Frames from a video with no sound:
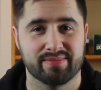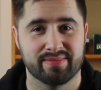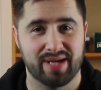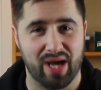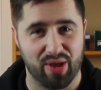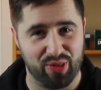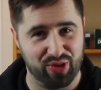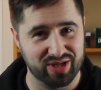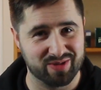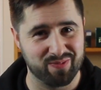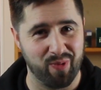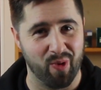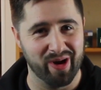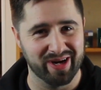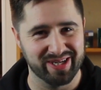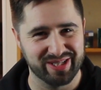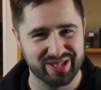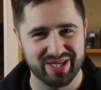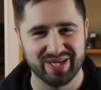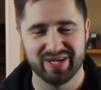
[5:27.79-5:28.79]
at this
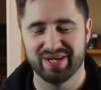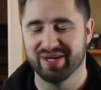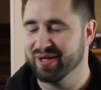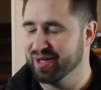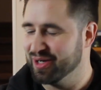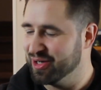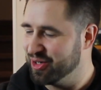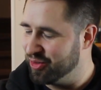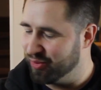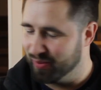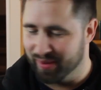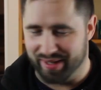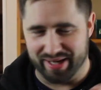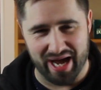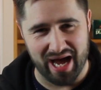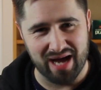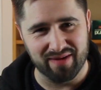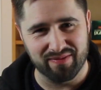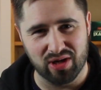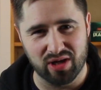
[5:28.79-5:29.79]
point, we
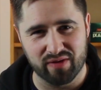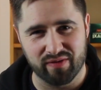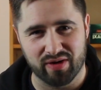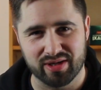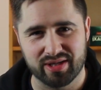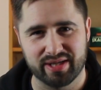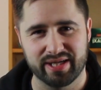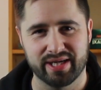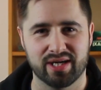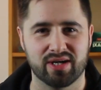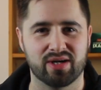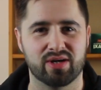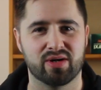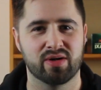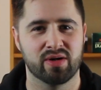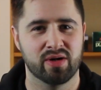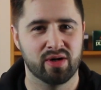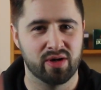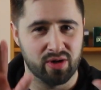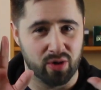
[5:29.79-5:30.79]
have all of our
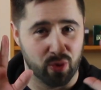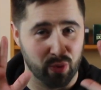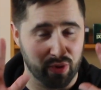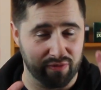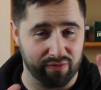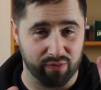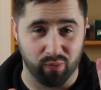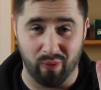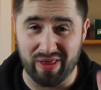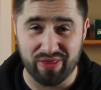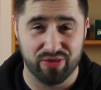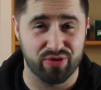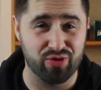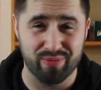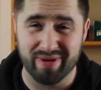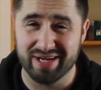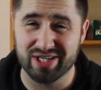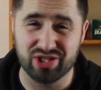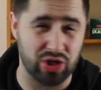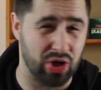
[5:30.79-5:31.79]
gear. We've went through,
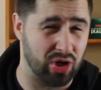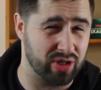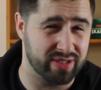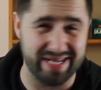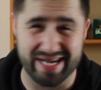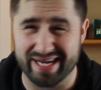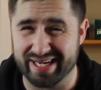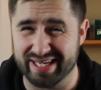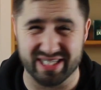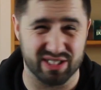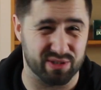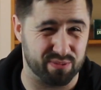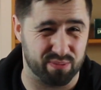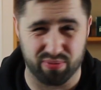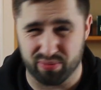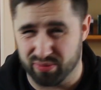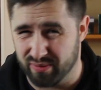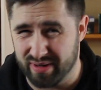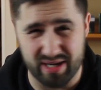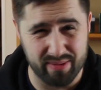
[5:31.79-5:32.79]
made sure our deck is
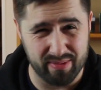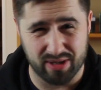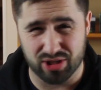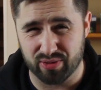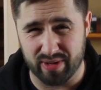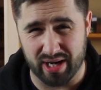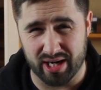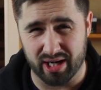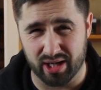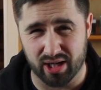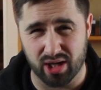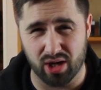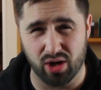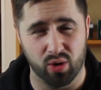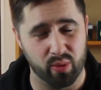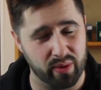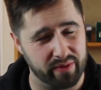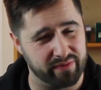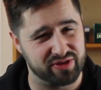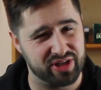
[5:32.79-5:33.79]
pretty much ready to go.
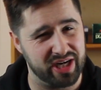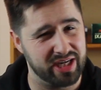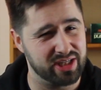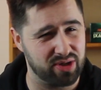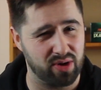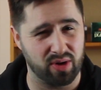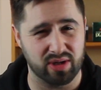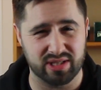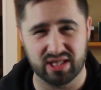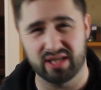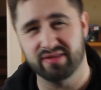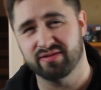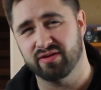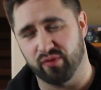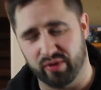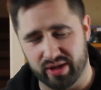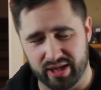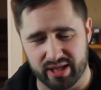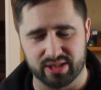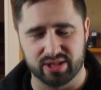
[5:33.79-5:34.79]
We've changed our sleeves
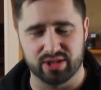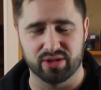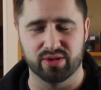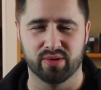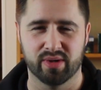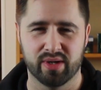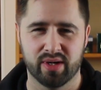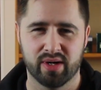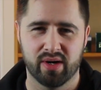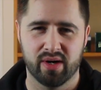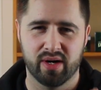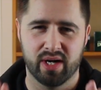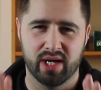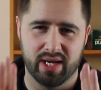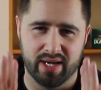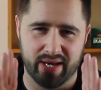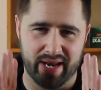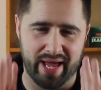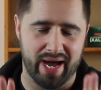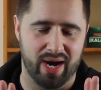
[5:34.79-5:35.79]
if we need to.
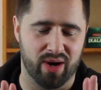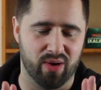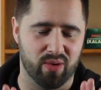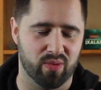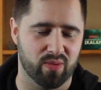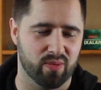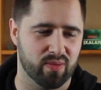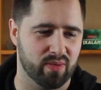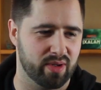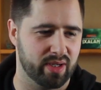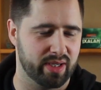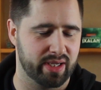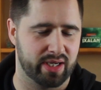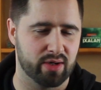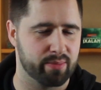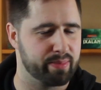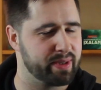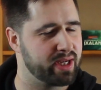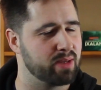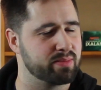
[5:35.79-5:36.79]
Now,
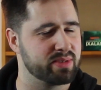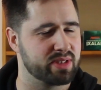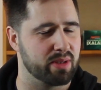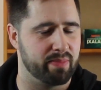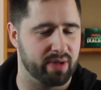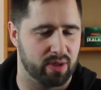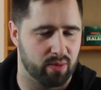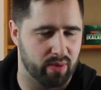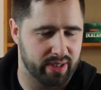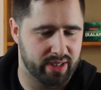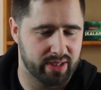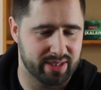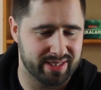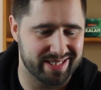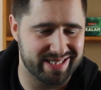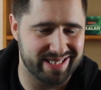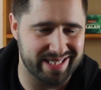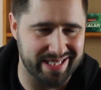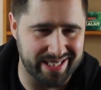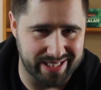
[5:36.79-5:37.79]
here becomes the big one. This
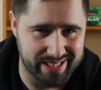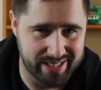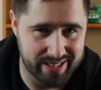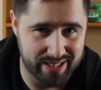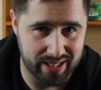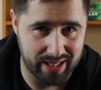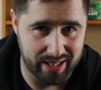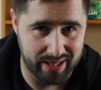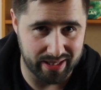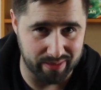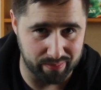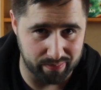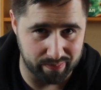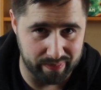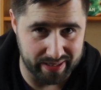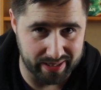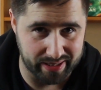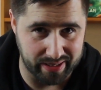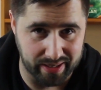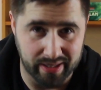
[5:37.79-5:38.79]
is the
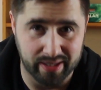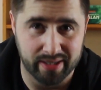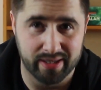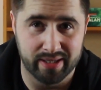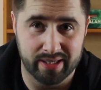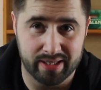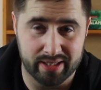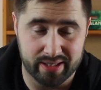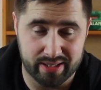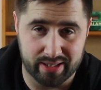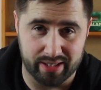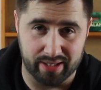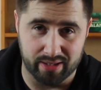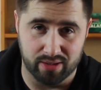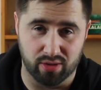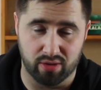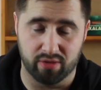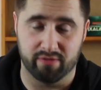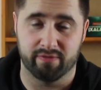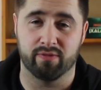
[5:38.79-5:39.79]
big
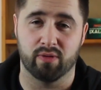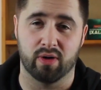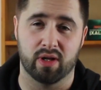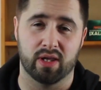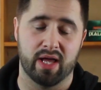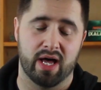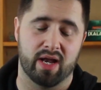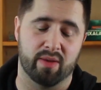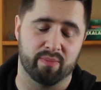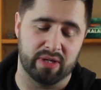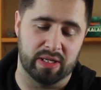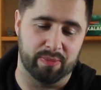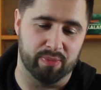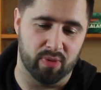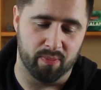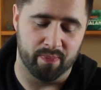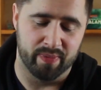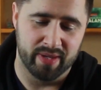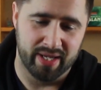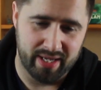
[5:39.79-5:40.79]
killer for a lot of
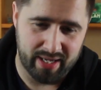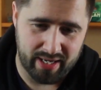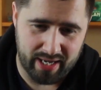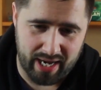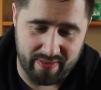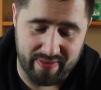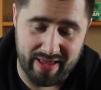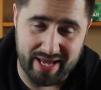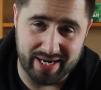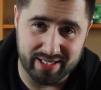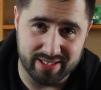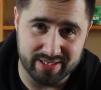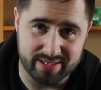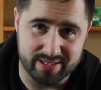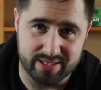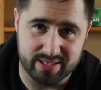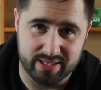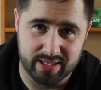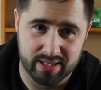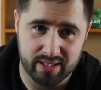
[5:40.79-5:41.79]
people, and that
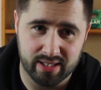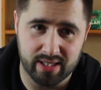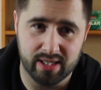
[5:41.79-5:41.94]
is,